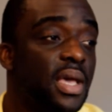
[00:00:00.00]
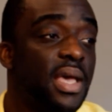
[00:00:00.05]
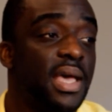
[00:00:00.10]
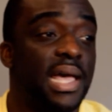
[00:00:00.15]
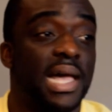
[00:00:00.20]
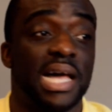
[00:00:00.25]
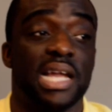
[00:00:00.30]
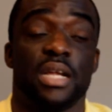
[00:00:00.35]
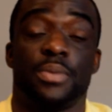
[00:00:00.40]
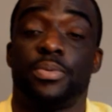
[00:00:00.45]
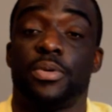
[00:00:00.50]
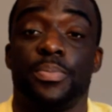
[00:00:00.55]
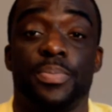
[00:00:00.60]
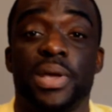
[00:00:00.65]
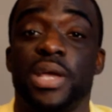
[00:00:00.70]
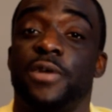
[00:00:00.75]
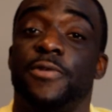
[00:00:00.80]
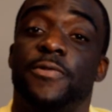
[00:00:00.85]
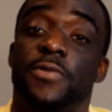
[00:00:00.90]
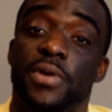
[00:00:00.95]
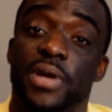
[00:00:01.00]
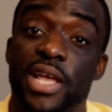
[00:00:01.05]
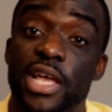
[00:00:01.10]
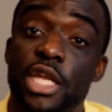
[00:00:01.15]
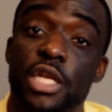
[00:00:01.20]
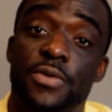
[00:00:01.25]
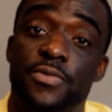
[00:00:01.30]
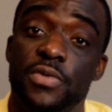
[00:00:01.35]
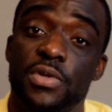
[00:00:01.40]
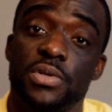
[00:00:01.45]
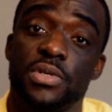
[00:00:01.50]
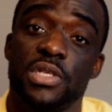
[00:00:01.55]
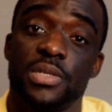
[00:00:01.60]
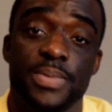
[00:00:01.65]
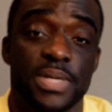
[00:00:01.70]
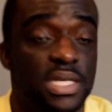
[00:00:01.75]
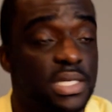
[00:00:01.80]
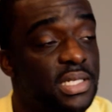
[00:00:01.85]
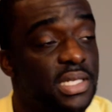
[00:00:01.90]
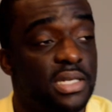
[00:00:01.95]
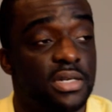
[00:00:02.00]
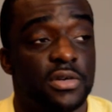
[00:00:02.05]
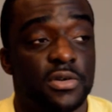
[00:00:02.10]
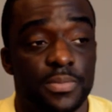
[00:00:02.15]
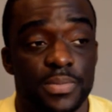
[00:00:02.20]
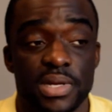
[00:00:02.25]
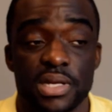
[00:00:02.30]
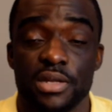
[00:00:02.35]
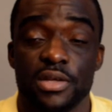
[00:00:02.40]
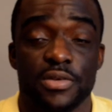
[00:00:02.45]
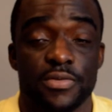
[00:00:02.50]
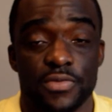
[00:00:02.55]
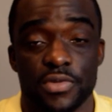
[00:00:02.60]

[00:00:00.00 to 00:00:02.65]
how to prepare for interviews, because I know many of